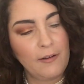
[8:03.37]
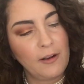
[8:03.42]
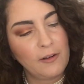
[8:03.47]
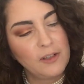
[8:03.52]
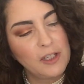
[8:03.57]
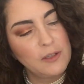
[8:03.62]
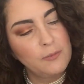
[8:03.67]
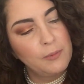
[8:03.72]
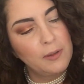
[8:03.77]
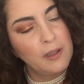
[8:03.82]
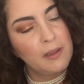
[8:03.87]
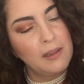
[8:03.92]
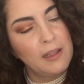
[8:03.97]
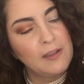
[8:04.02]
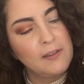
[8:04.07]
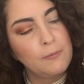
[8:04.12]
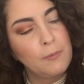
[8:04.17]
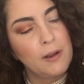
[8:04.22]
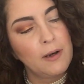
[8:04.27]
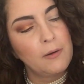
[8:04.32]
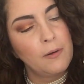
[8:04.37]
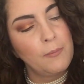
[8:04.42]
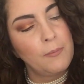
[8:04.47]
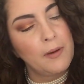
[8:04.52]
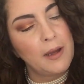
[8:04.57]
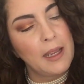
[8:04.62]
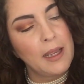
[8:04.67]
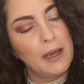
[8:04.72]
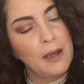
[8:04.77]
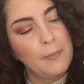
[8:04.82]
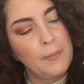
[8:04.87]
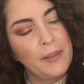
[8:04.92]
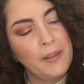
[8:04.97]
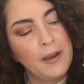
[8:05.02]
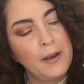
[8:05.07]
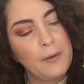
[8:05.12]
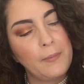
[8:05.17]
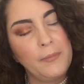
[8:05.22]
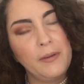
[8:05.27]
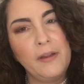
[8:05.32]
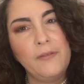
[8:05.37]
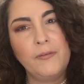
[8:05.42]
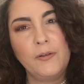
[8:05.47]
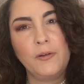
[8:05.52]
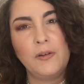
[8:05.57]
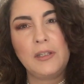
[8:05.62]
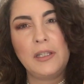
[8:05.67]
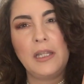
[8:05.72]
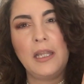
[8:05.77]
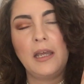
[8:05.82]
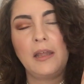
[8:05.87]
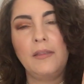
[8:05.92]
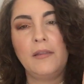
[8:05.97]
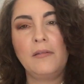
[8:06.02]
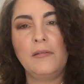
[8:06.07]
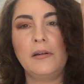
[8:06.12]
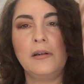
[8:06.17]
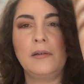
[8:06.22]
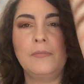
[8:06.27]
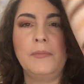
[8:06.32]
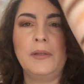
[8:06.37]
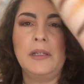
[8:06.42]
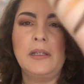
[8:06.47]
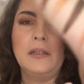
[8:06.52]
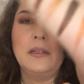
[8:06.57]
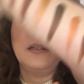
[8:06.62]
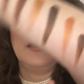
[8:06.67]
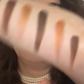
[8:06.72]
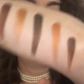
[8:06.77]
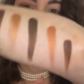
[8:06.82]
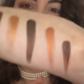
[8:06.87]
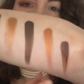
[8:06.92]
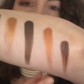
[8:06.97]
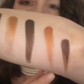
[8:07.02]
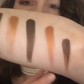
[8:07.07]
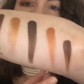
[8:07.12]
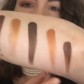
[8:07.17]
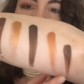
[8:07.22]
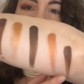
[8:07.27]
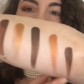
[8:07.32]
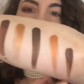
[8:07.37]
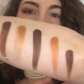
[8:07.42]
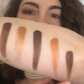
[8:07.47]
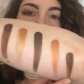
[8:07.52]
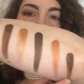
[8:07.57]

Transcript: just put this one on my arm and then I'll move on to the other arm. So that's